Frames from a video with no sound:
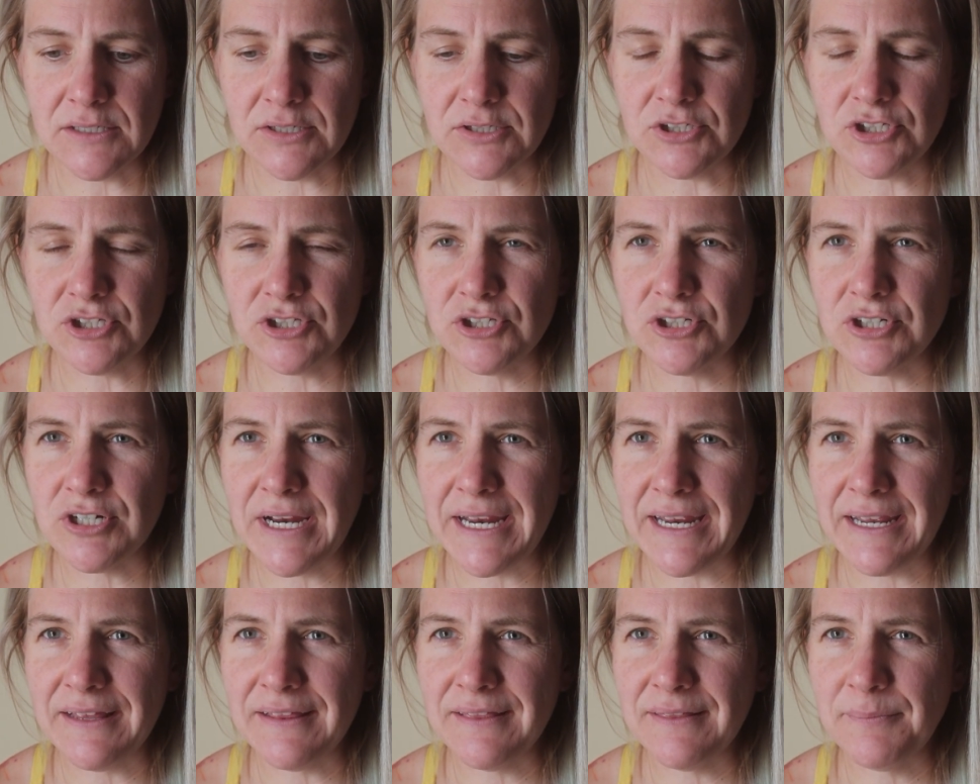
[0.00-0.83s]

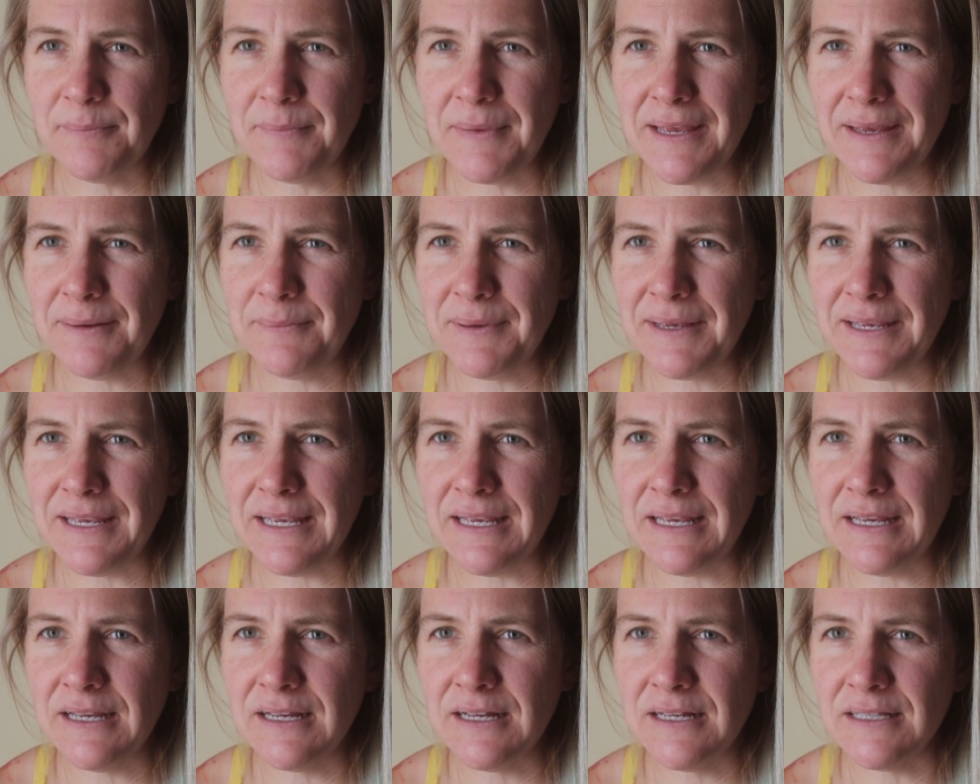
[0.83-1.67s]
strength,
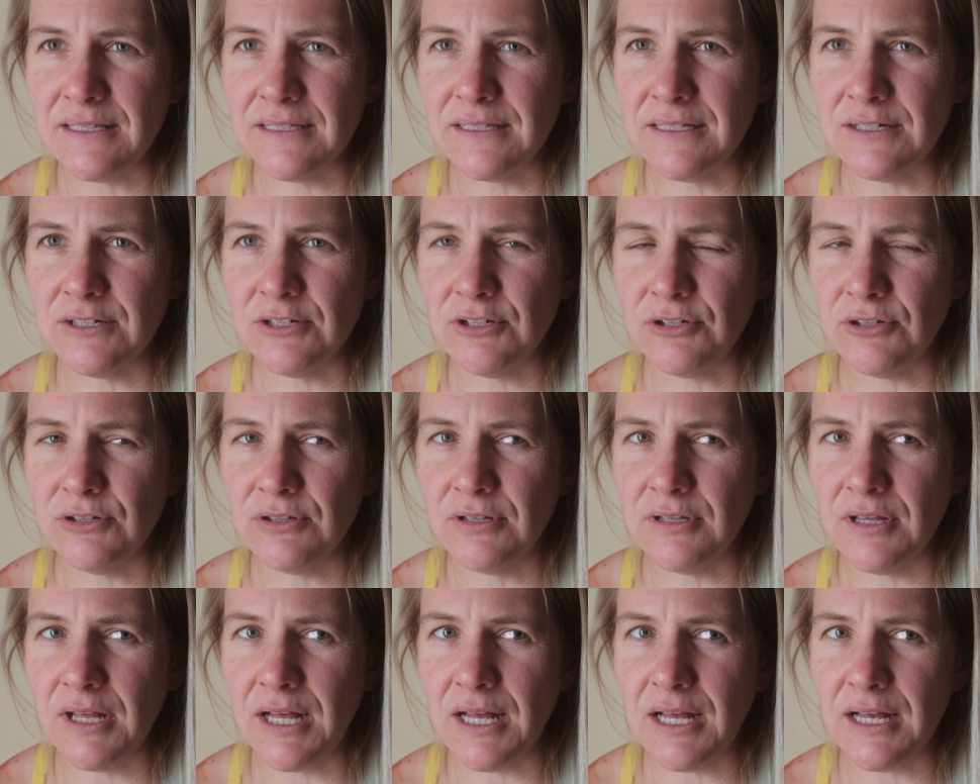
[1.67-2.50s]
maybe a
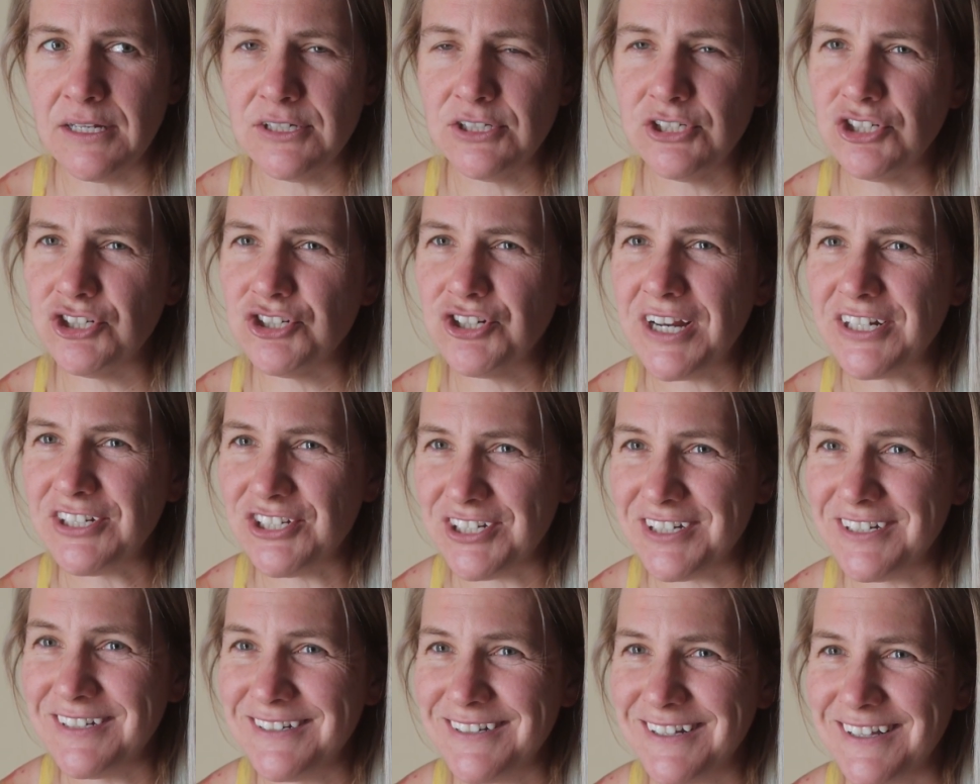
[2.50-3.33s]
little stretching,